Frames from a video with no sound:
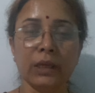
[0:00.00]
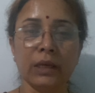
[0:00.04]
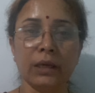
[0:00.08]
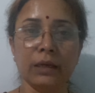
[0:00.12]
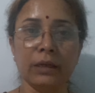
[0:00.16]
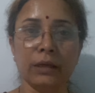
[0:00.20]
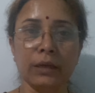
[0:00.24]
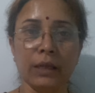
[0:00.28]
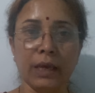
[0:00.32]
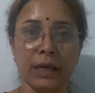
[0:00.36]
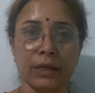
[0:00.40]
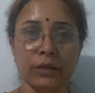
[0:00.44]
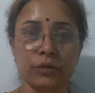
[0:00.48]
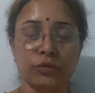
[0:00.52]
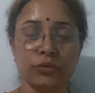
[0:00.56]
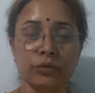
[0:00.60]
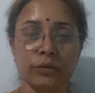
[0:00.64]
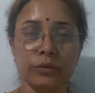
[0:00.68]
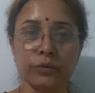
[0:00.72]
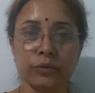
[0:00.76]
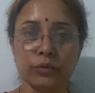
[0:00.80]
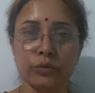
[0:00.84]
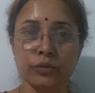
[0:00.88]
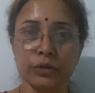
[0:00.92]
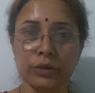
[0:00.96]
in
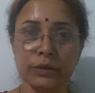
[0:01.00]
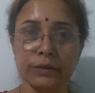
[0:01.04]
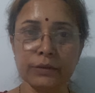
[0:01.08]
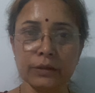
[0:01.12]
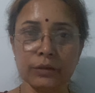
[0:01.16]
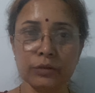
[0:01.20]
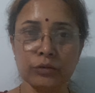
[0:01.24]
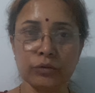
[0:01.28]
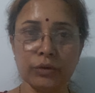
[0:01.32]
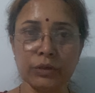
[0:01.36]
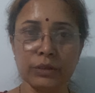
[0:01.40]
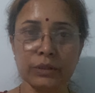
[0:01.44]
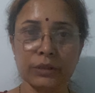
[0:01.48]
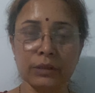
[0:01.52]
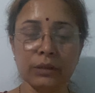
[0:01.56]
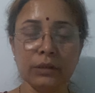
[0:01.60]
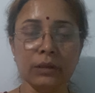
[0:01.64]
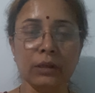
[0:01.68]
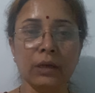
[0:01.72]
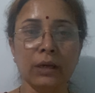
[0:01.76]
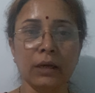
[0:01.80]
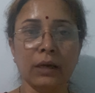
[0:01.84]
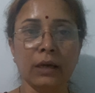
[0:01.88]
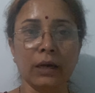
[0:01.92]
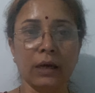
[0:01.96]
actual social situation
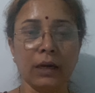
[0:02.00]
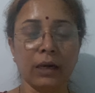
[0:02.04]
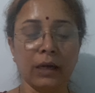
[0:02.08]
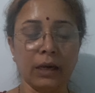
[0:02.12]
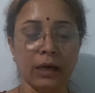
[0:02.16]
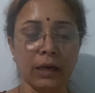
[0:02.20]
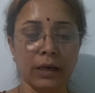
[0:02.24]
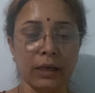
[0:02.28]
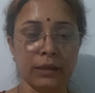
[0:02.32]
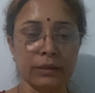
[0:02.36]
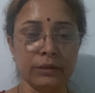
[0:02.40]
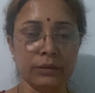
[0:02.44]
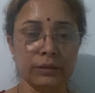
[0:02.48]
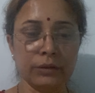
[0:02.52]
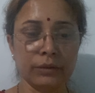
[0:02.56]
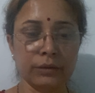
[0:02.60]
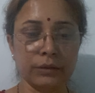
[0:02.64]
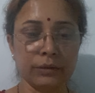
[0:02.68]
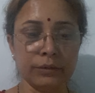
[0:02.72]
and